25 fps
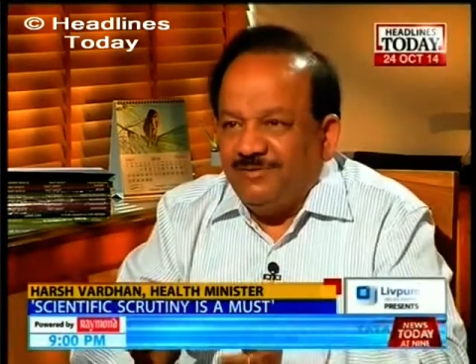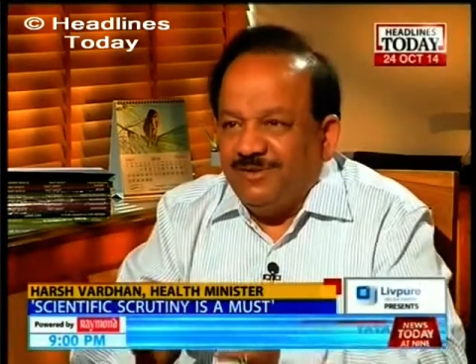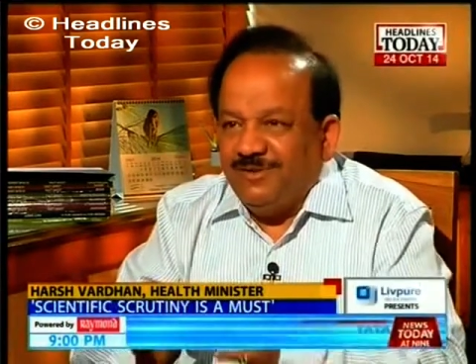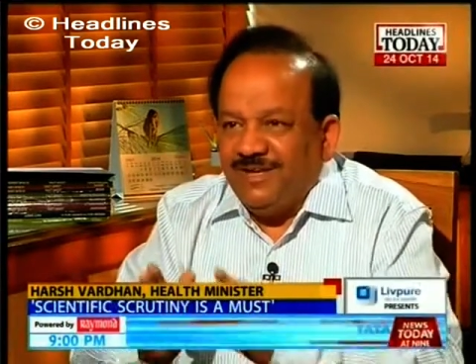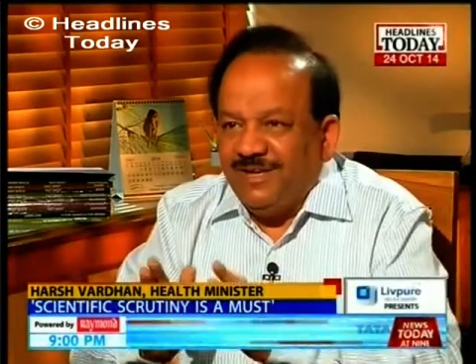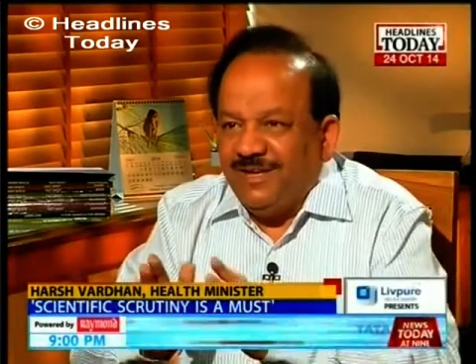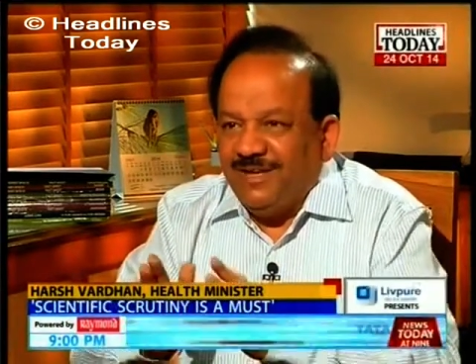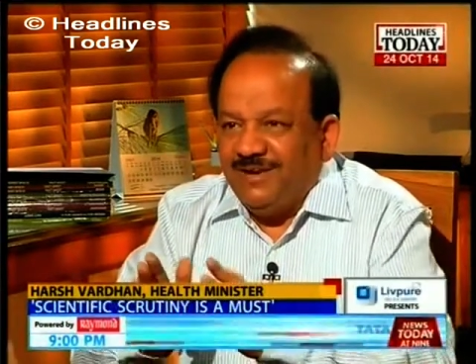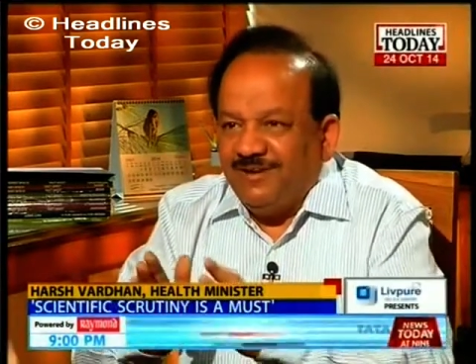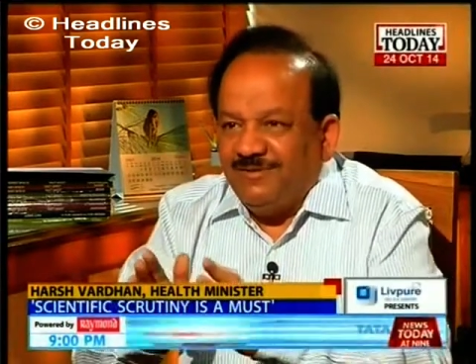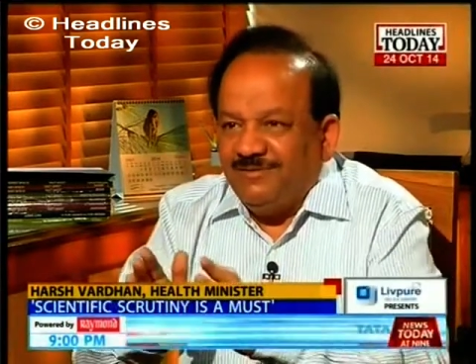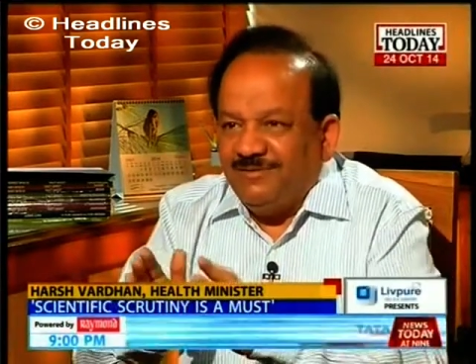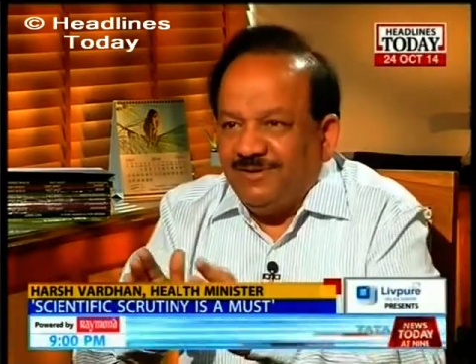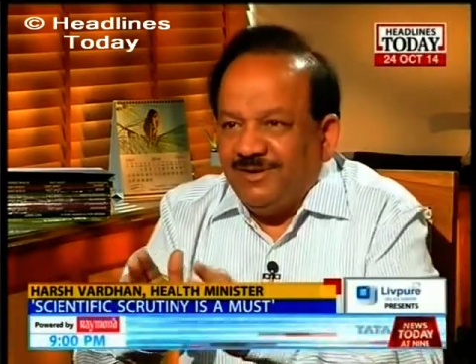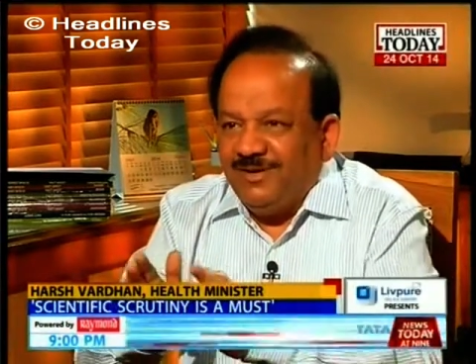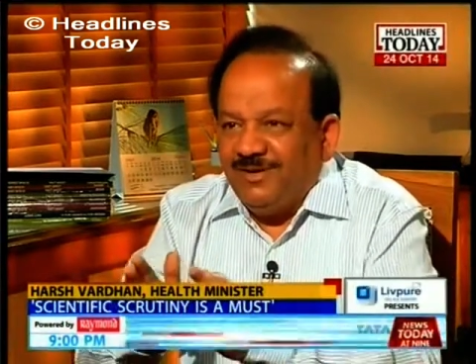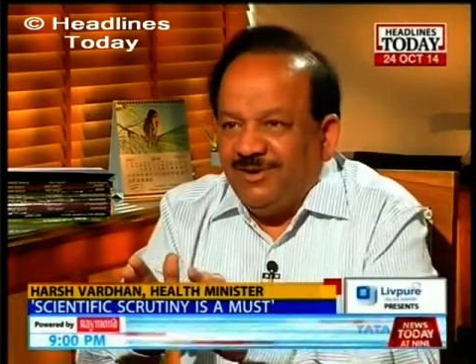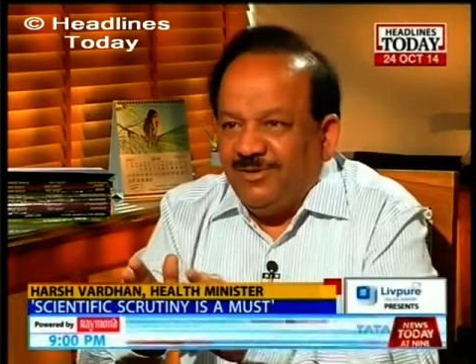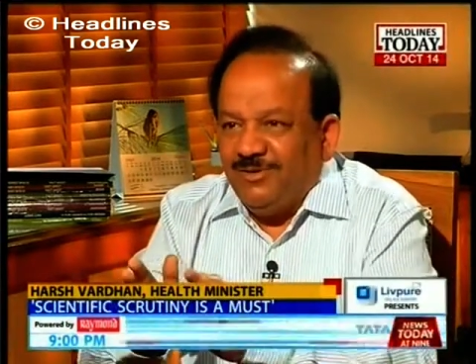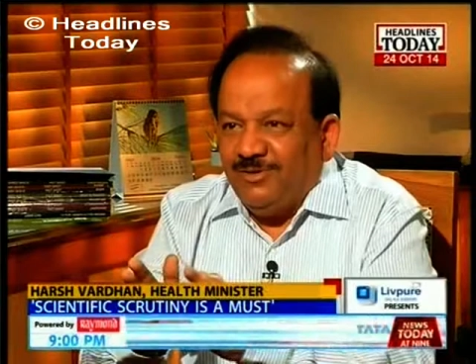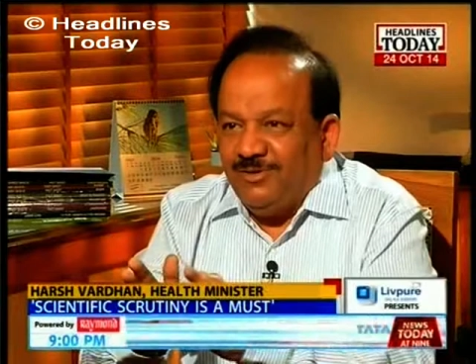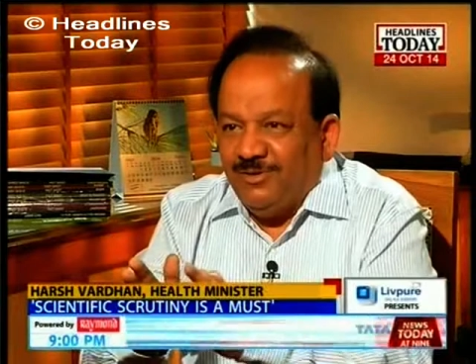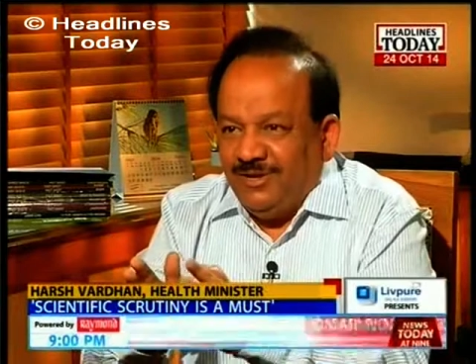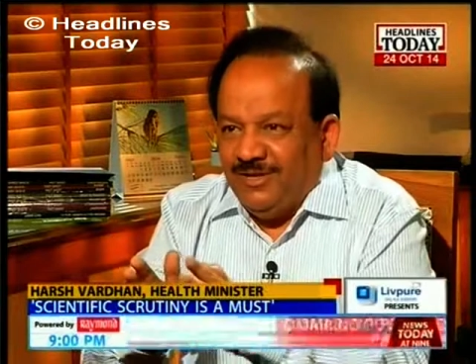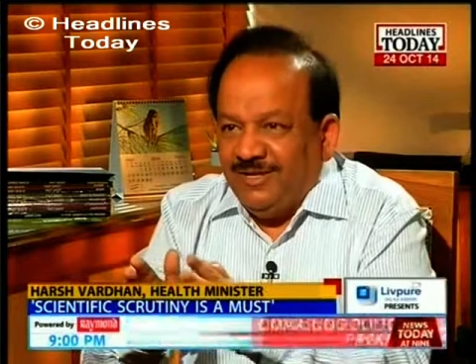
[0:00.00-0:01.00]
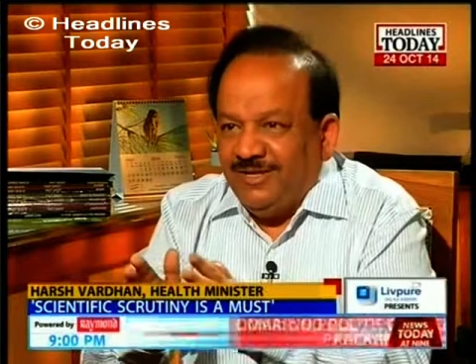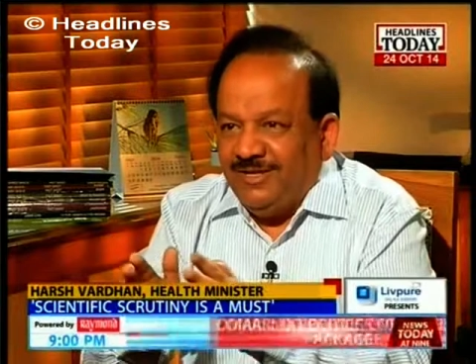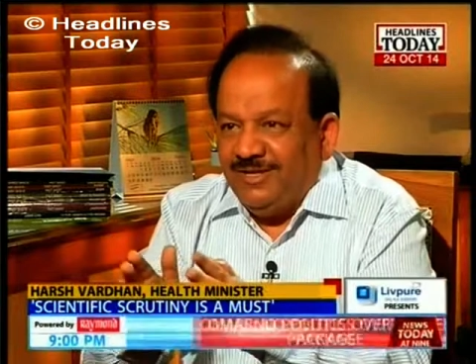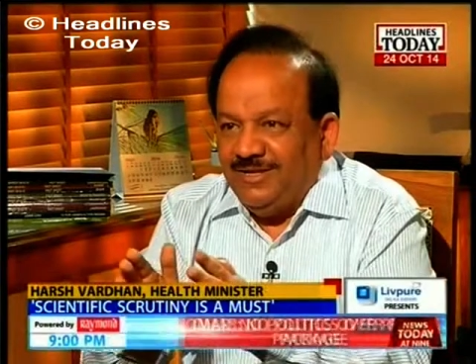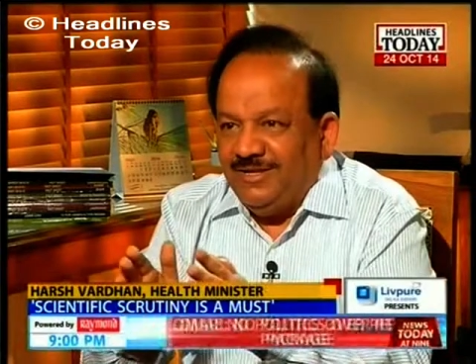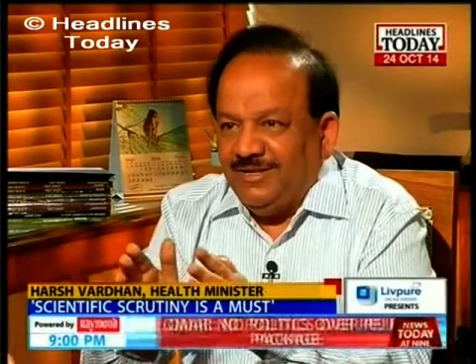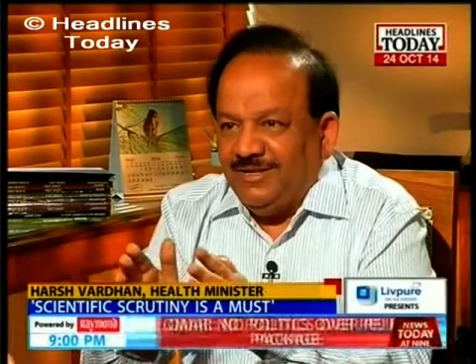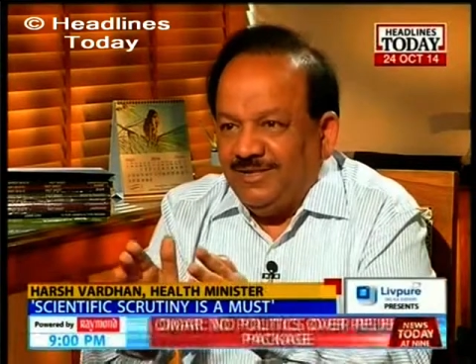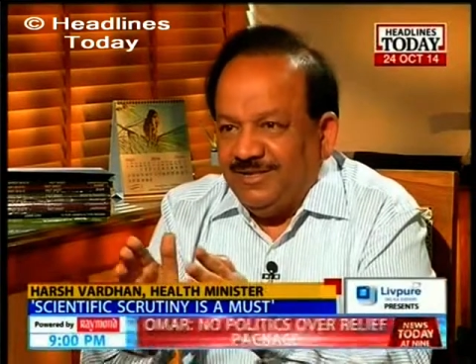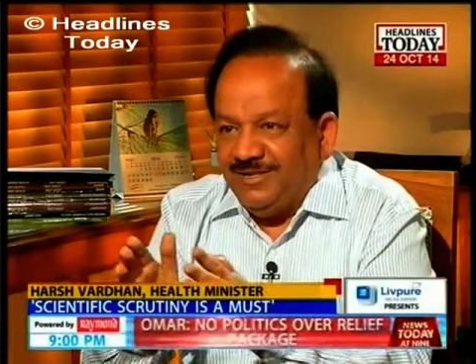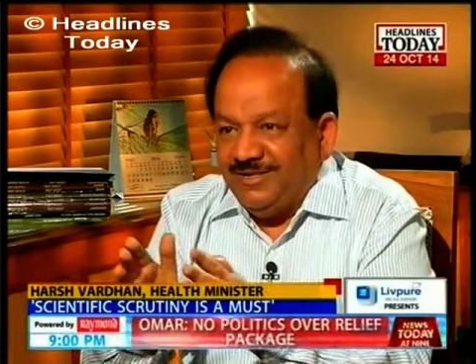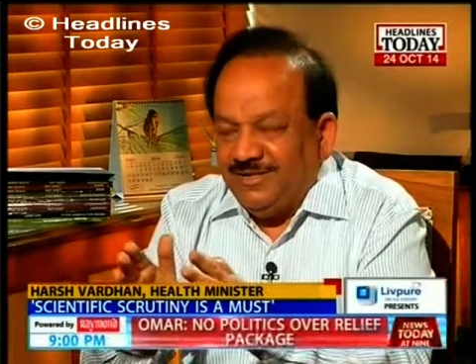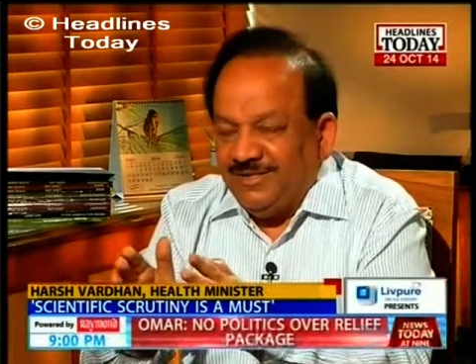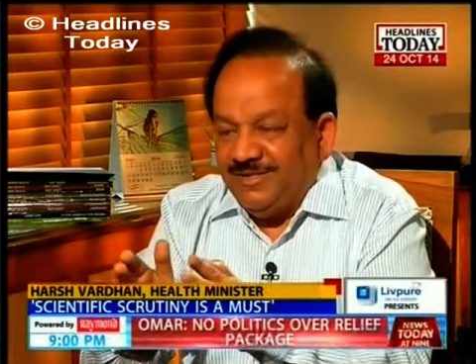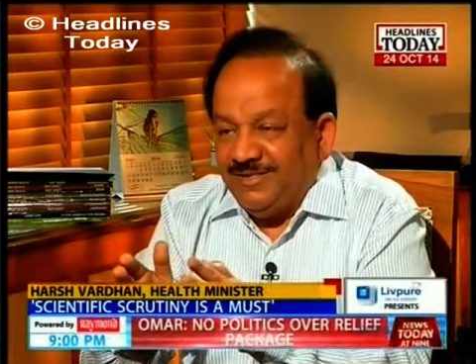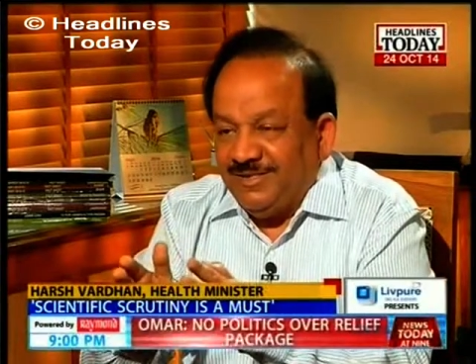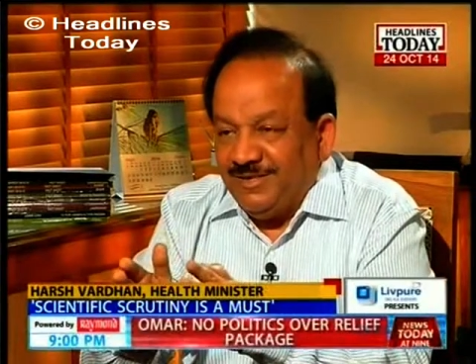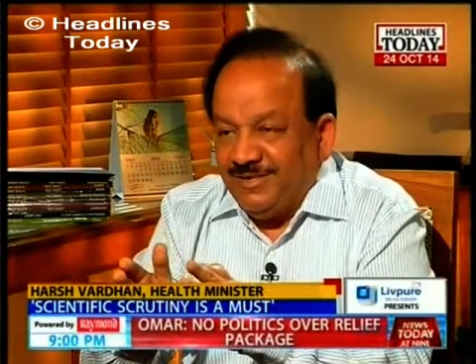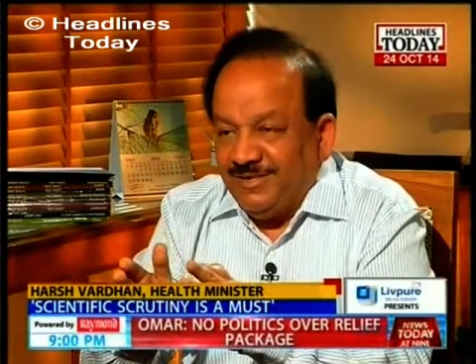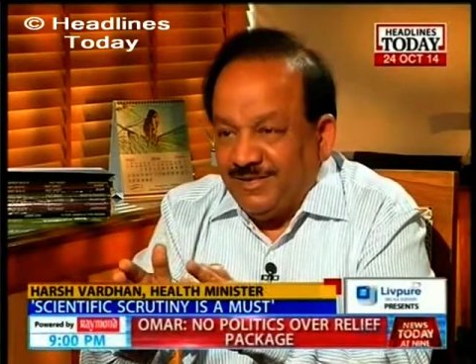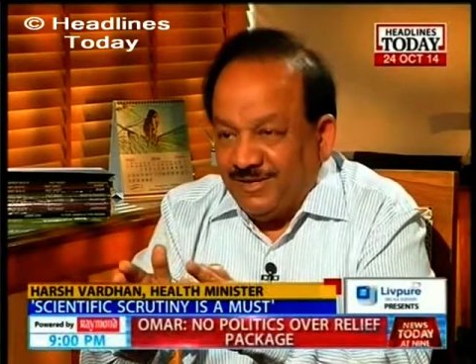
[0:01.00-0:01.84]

we are we are only uh,